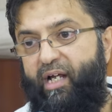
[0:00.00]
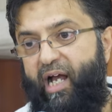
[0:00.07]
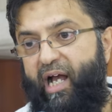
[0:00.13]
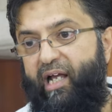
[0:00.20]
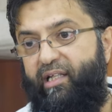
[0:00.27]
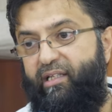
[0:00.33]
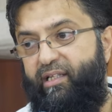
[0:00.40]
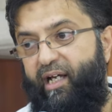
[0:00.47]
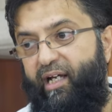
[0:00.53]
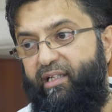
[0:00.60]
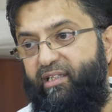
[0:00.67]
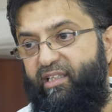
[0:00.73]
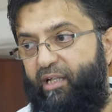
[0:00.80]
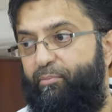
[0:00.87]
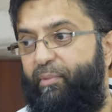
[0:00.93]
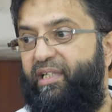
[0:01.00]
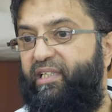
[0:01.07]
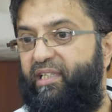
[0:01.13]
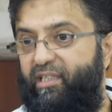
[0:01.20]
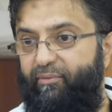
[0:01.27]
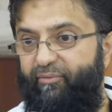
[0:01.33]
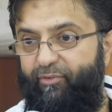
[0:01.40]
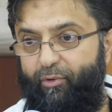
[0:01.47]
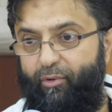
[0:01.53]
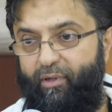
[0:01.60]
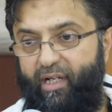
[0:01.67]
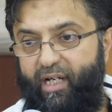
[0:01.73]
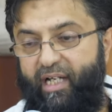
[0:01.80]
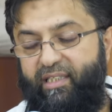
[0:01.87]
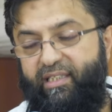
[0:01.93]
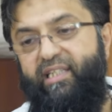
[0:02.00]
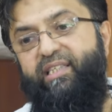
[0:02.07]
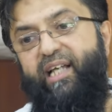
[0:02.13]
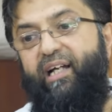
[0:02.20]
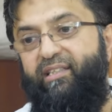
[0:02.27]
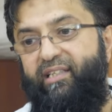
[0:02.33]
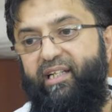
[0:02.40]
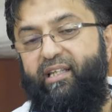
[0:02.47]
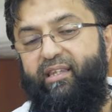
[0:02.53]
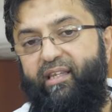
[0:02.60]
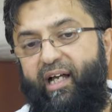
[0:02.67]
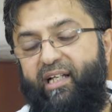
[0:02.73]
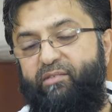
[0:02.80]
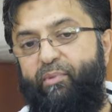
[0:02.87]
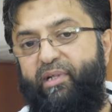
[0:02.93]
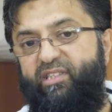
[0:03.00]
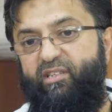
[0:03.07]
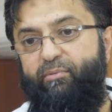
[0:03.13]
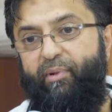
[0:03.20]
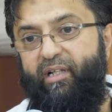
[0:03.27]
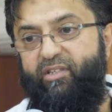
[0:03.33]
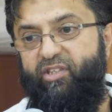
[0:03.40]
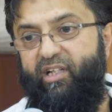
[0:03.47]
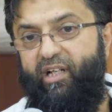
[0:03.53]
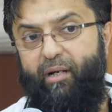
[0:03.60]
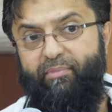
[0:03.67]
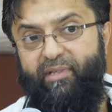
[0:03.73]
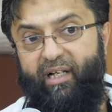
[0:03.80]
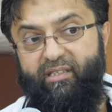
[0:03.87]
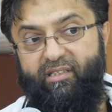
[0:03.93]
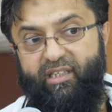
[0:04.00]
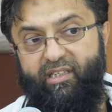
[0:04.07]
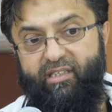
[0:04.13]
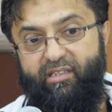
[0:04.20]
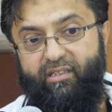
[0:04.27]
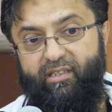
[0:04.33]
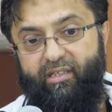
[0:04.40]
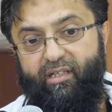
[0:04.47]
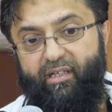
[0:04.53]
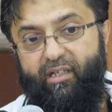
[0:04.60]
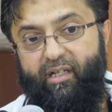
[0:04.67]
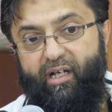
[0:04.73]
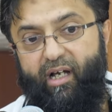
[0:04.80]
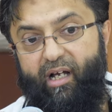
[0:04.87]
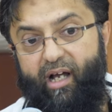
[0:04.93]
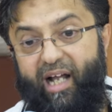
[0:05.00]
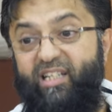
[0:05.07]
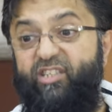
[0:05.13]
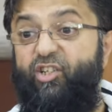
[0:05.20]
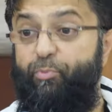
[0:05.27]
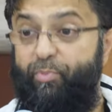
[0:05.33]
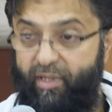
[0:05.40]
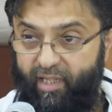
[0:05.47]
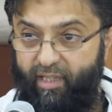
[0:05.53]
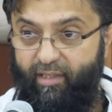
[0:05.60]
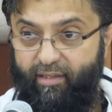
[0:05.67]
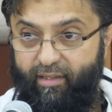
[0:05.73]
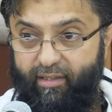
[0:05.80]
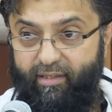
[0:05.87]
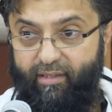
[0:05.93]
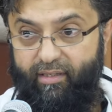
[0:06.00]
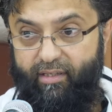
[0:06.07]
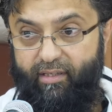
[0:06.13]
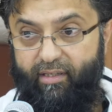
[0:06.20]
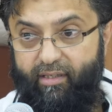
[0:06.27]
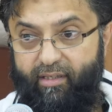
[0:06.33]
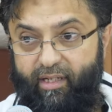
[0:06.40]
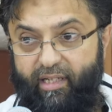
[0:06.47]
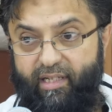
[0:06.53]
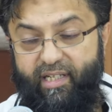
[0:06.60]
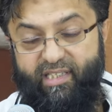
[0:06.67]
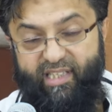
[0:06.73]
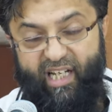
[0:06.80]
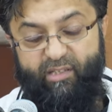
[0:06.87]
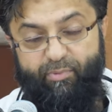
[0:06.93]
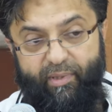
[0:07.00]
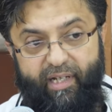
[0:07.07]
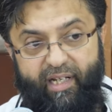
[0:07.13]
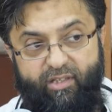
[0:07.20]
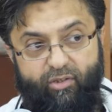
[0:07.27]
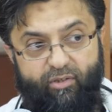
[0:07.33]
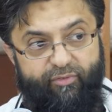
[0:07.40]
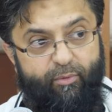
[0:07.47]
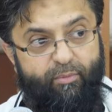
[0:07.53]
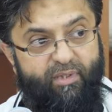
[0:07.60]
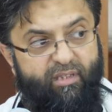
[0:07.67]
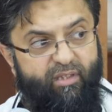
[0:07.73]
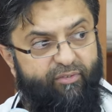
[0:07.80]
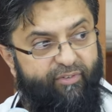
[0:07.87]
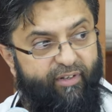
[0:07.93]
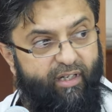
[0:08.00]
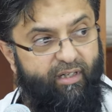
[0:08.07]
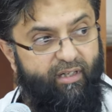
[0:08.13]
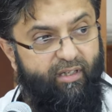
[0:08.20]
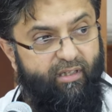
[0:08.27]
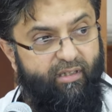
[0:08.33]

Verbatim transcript: and, and commended them for. This hadith, as mentioned by Shaykh Abd Aziz uh, Al-Jibreen in his explanation of Umdat al-Fiqh,